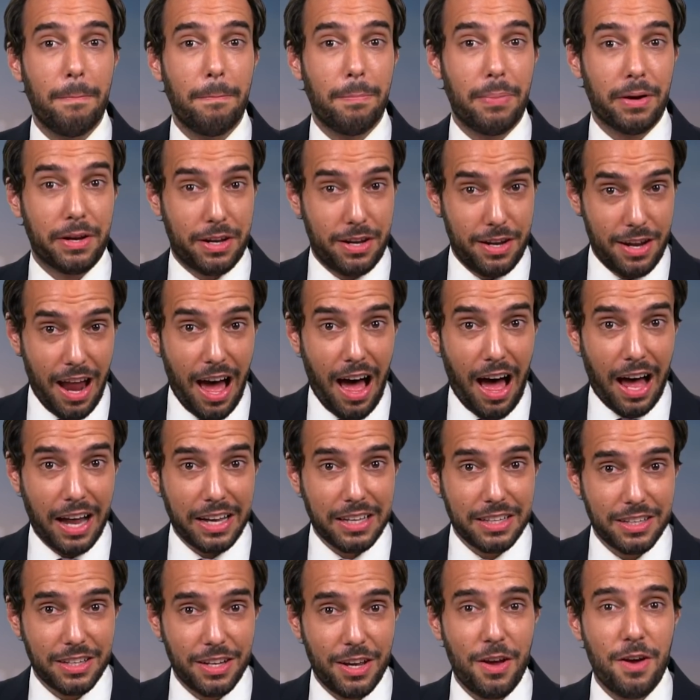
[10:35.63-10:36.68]
but
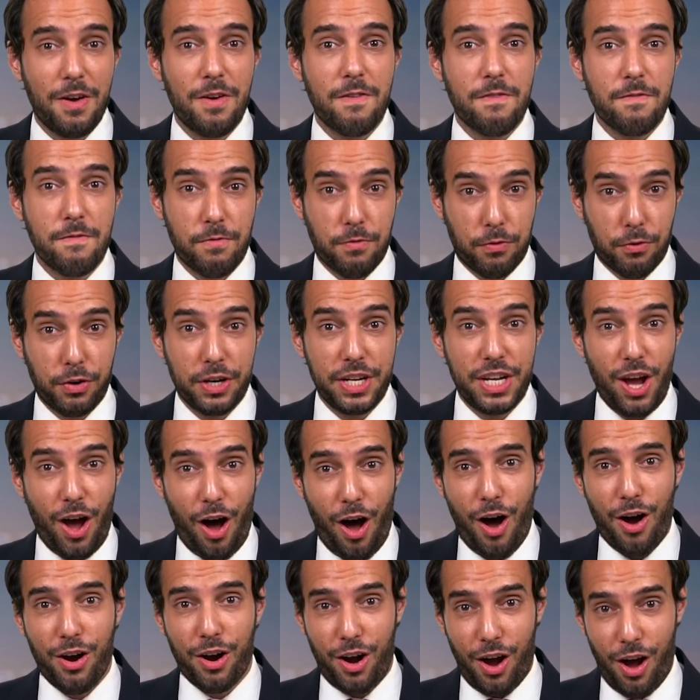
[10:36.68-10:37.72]
not free
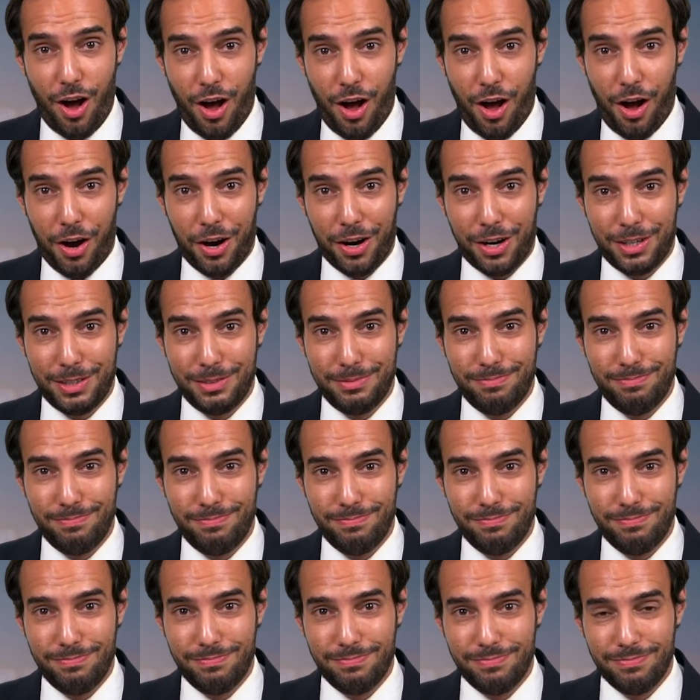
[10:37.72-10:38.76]
Hong Kong.
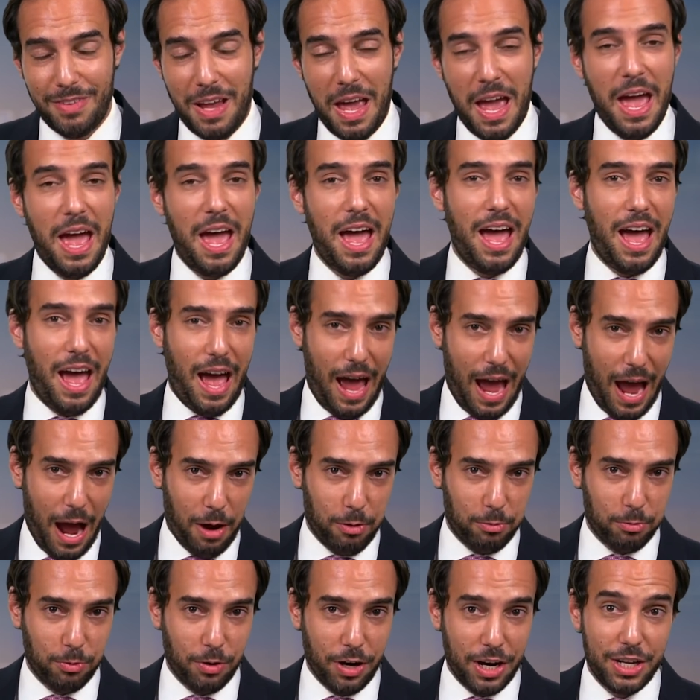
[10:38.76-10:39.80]

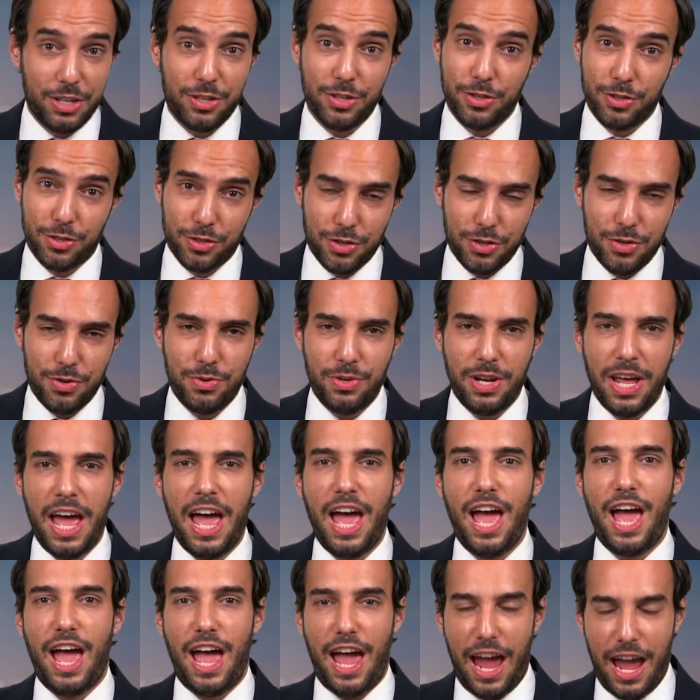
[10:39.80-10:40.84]
Outrage ensued,
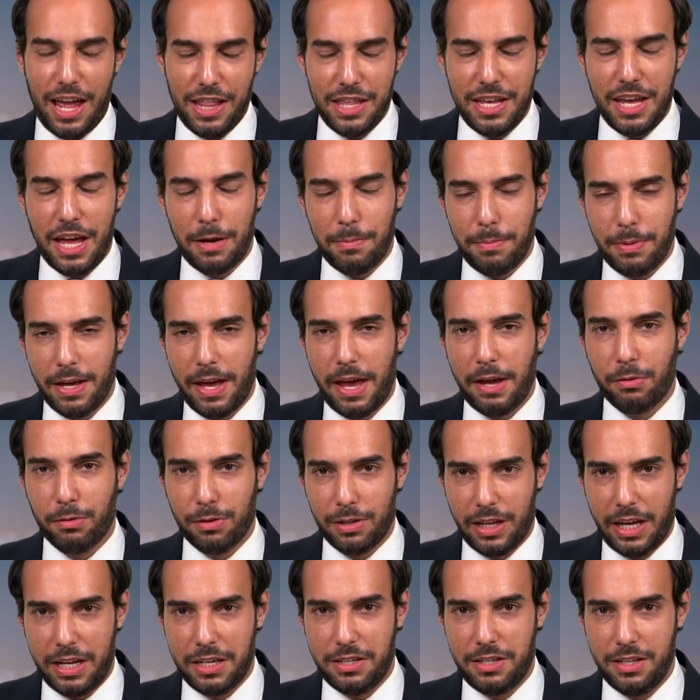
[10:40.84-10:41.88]
and the NBA
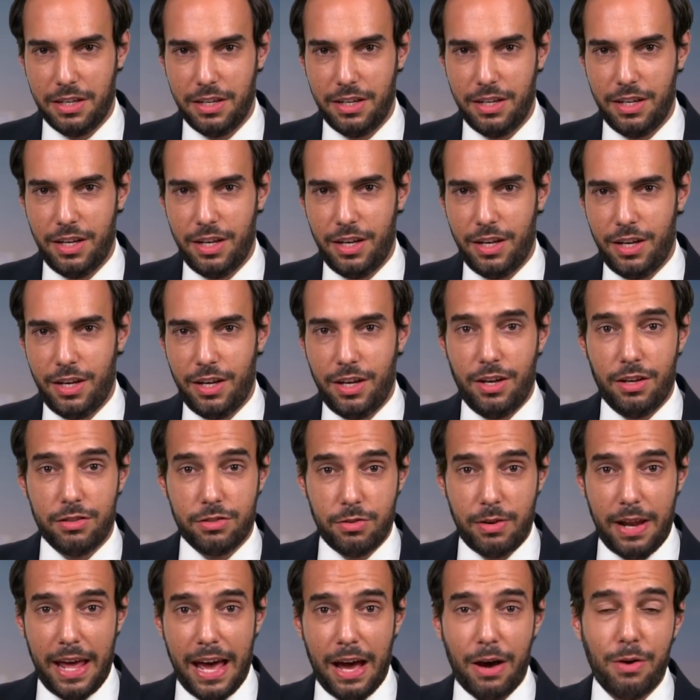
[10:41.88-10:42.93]
relented.
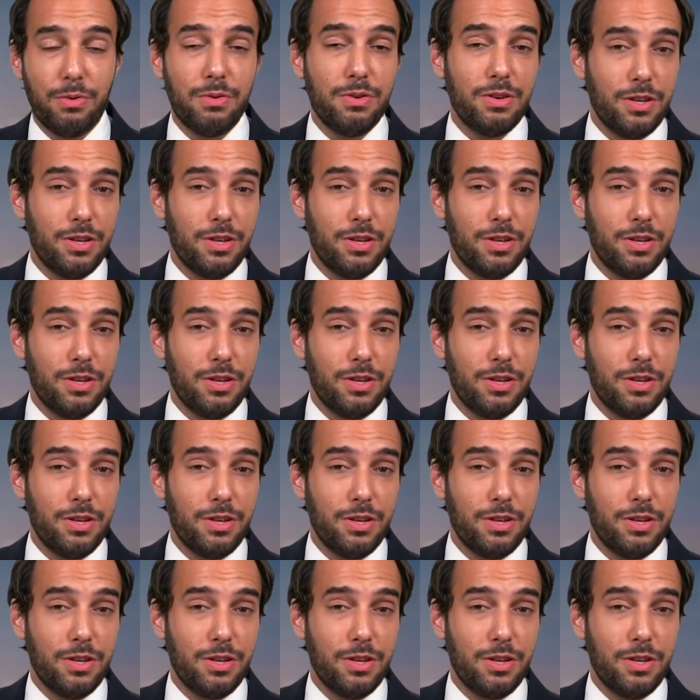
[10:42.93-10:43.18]
So now,